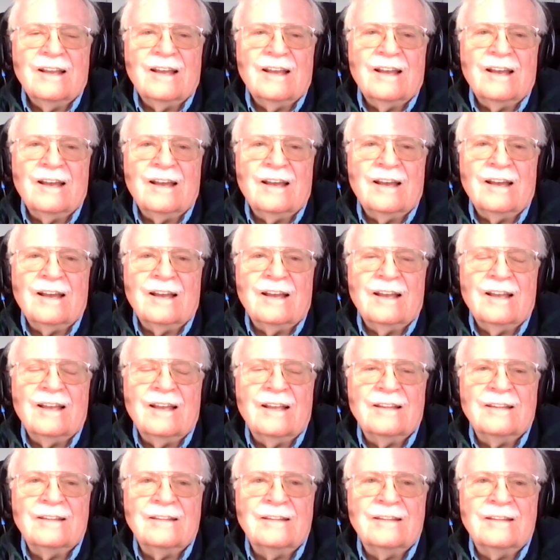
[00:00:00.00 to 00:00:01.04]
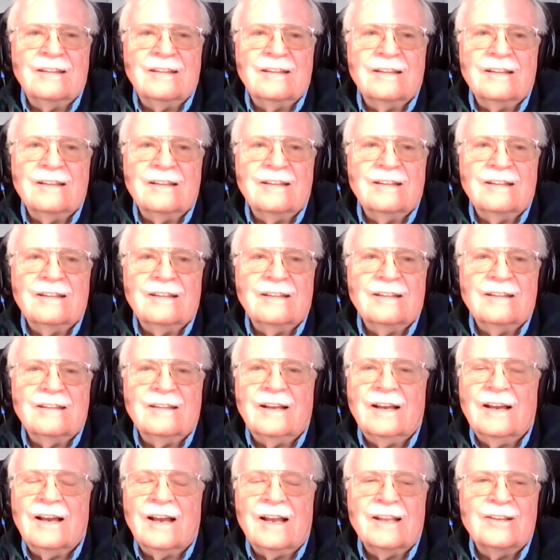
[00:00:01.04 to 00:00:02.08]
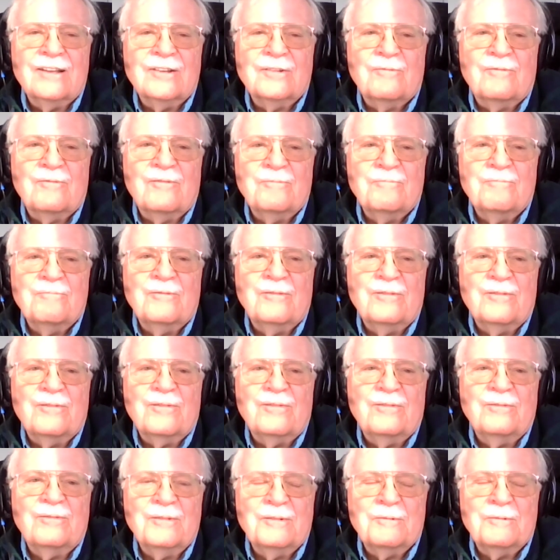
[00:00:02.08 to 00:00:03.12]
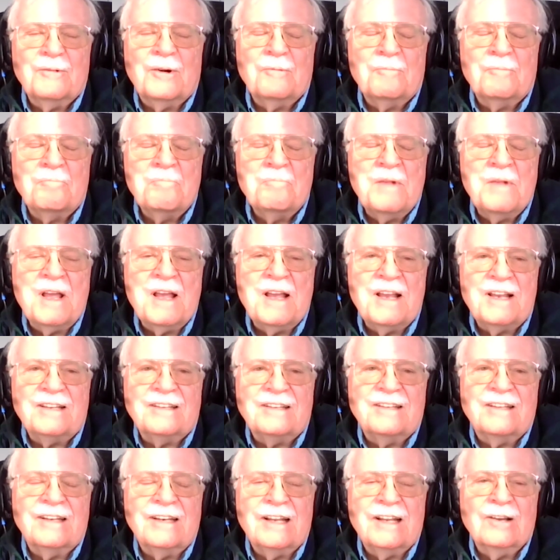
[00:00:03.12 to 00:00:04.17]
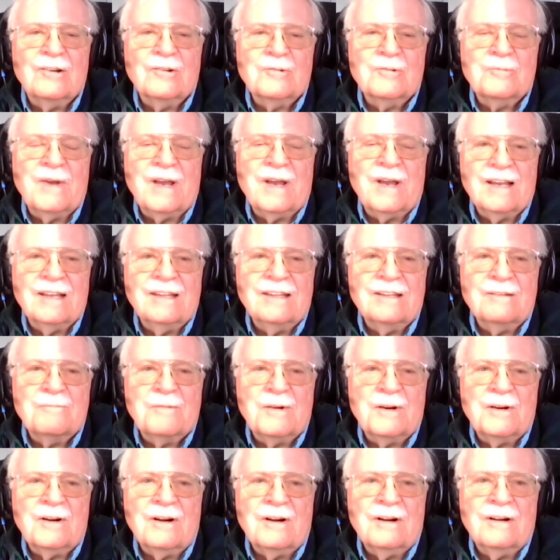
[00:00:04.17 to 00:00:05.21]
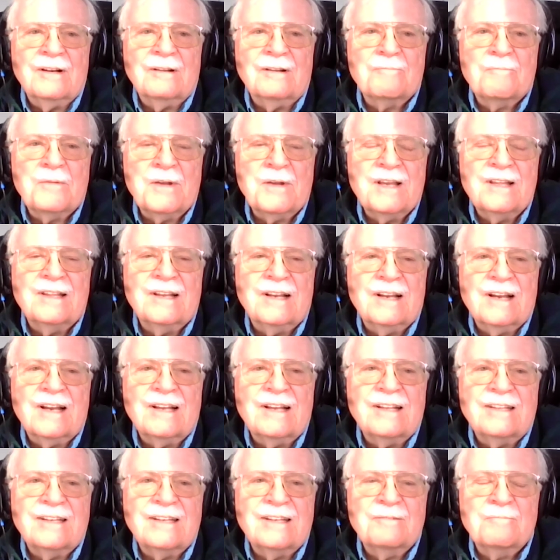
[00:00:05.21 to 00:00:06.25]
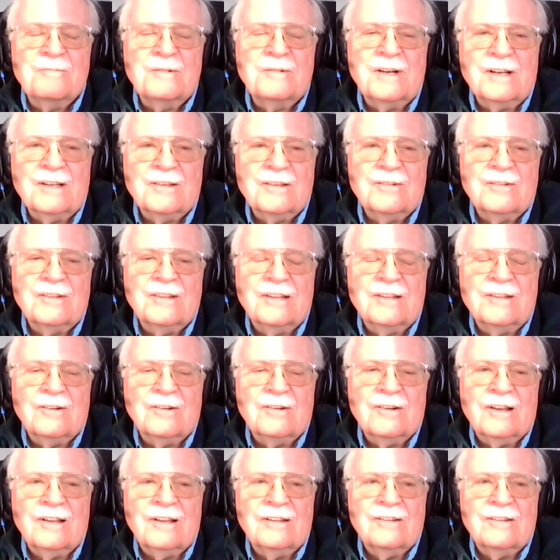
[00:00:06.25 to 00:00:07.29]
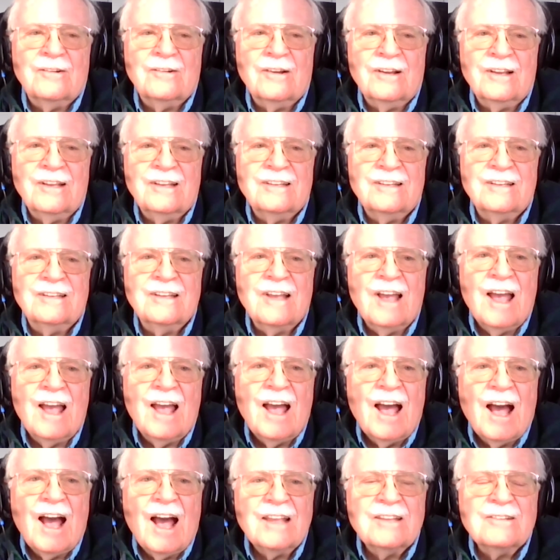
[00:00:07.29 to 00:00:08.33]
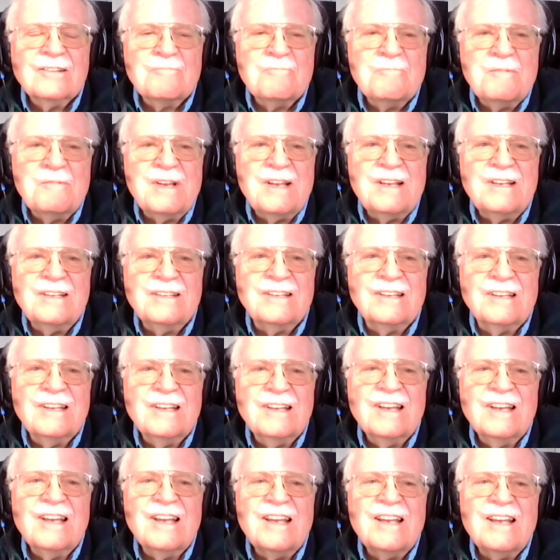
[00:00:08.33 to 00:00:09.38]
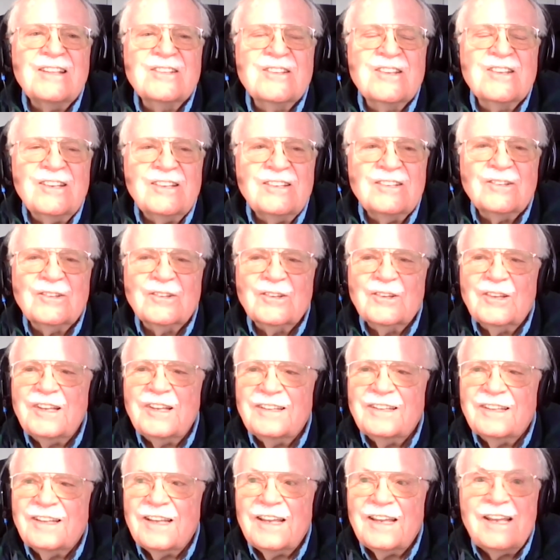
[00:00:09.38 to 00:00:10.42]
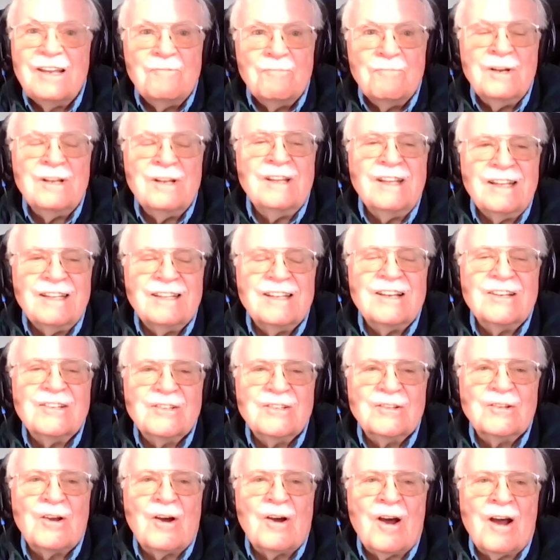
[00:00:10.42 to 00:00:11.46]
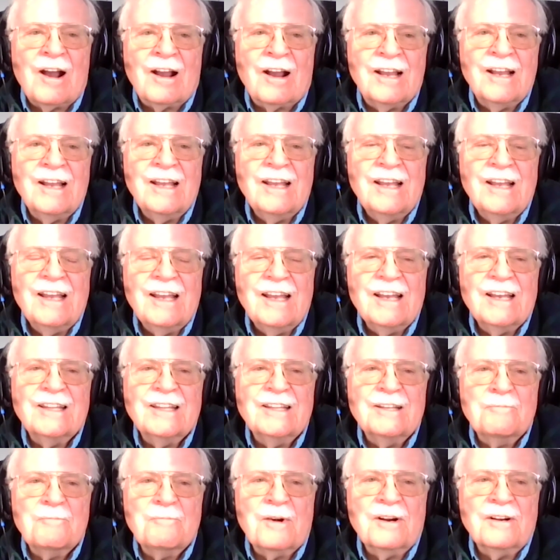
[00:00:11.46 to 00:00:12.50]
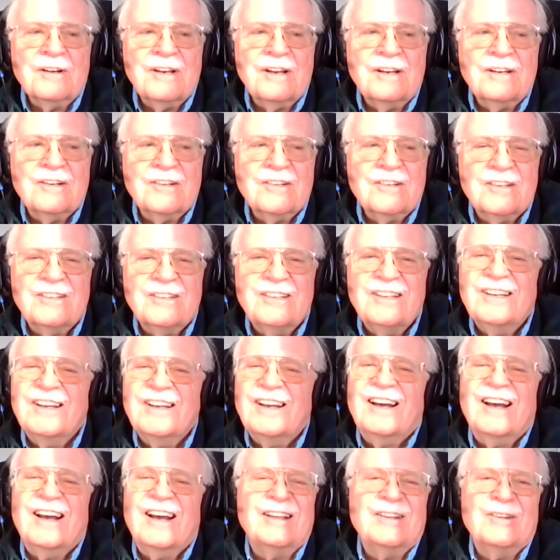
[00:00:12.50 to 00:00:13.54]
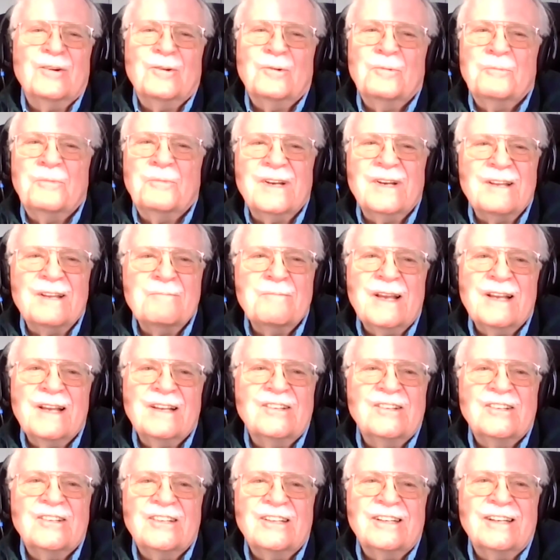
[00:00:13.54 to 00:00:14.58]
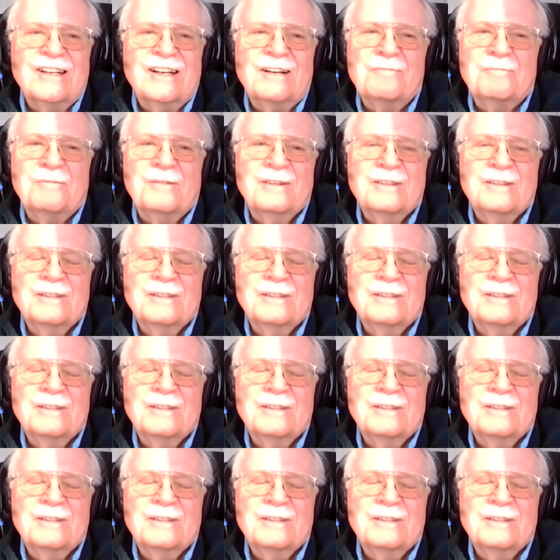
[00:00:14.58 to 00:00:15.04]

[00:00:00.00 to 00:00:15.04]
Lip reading: And the guy is amazed. And he goes back in the bar to pay the guy $10 for the talking dog. He says, "It's amazing. He really does talk." And the bartender says, "Yeah, I know, but he makes shit up."